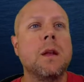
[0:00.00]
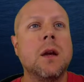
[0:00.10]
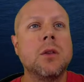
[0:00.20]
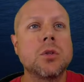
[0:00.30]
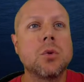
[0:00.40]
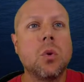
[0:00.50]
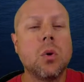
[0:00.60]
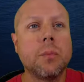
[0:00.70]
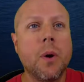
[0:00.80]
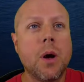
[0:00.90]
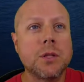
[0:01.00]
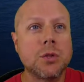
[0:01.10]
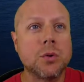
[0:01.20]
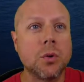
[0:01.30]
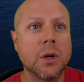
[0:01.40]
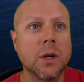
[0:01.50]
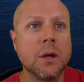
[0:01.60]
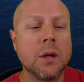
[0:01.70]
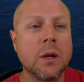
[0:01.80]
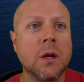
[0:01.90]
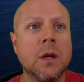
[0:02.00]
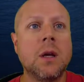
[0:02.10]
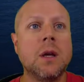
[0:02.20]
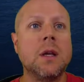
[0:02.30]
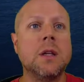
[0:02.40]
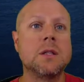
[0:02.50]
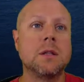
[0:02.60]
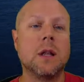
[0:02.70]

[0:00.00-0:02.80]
Now, this core repository is,